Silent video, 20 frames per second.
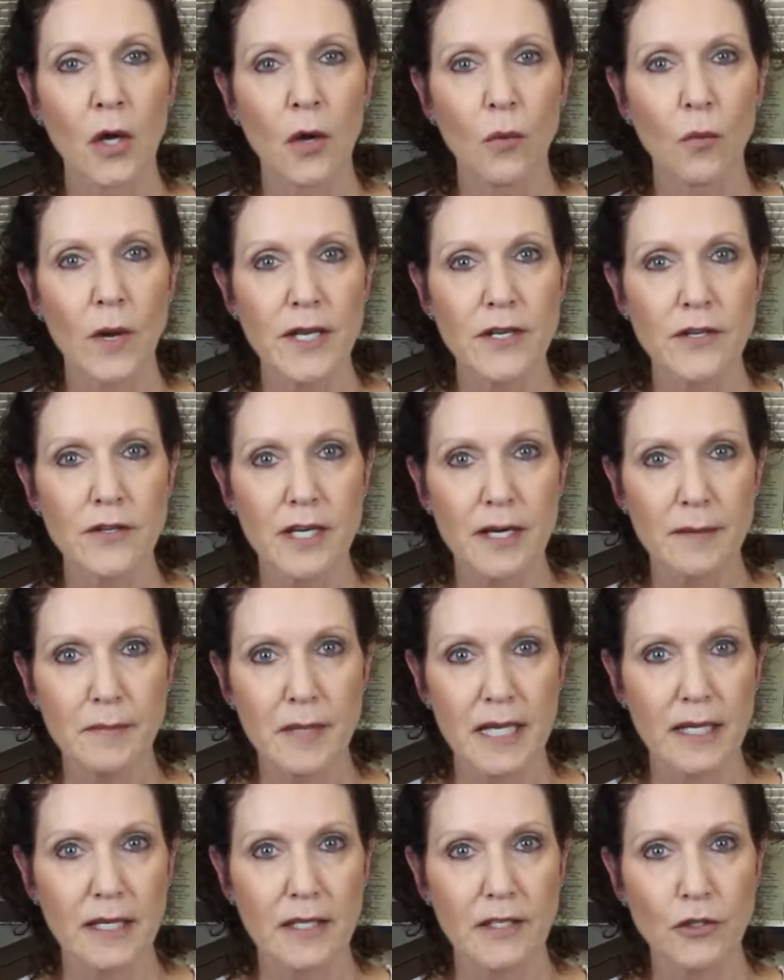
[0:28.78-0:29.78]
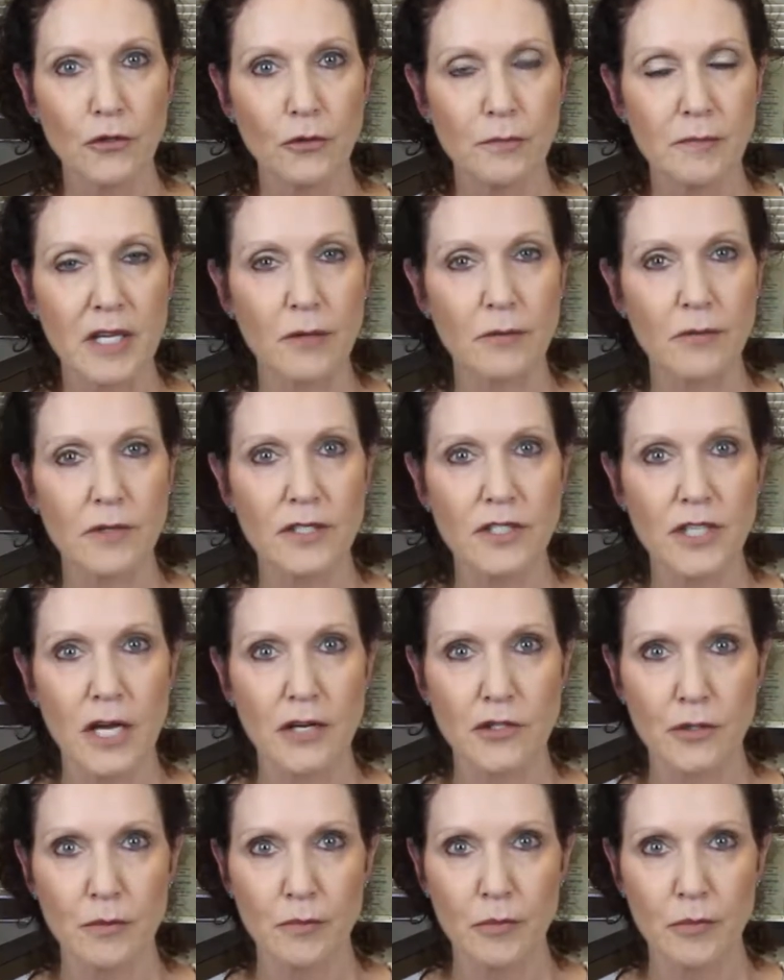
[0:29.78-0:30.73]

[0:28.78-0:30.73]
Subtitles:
When you come in, you'll meet with Dr.